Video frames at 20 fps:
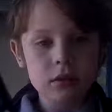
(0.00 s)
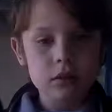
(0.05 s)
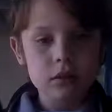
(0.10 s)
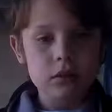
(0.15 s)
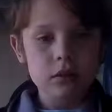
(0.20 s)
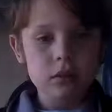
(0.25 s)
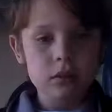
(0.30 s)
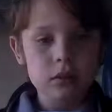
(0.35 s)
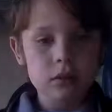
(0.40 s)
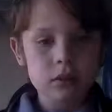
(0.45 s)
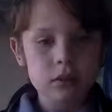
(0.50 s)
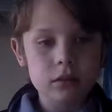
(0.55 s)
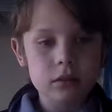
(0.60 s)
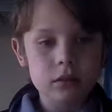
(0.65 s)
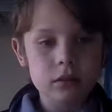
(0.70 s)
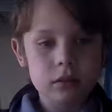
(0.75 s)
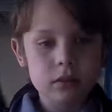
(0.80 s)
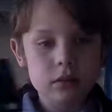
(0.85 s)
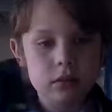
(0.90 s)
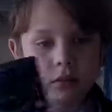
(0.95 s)

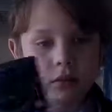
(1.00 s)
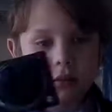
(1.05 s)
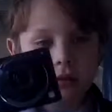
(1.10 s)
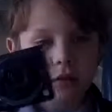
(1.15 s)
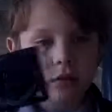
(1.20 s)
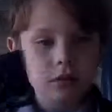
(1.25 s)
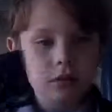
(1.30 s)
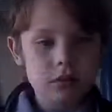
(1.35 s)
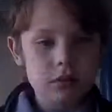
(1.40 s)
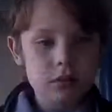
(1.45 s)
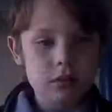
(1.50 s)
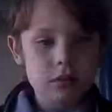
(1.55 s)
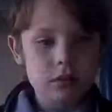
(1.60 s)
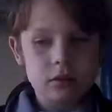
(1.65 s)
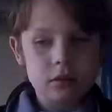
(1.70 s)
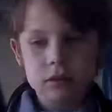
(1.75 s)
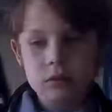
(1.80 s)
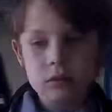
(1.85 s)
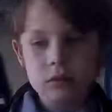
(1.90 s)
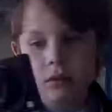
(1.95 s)

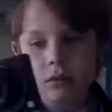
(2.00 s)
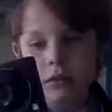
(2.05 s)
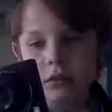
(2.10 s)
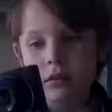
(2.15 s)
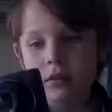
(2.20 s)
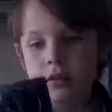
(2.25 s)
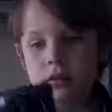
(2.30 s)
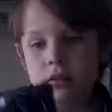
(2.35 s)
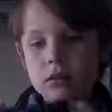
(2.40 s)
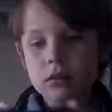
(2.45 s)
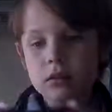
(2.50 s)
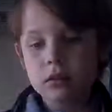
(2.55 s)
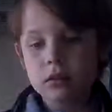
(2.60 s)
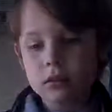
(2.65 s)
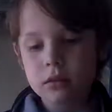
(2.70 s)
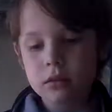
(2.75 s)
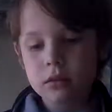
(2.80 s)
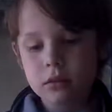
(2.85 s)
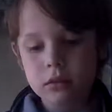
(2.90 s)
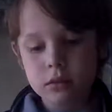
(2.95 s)

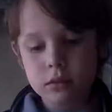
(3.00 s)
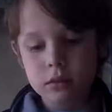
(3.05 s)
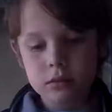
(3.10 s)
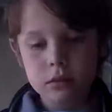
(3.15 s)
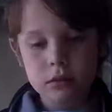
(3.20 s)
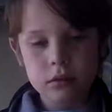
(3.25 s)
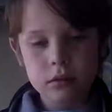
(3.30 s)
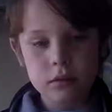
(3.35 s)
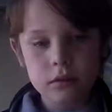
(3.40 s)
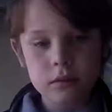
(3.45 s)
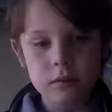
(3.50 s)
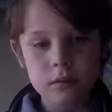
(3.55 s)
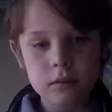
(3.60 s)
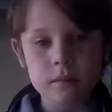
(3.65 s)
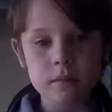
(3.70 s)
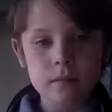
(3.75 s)
No one is speaking in this clip.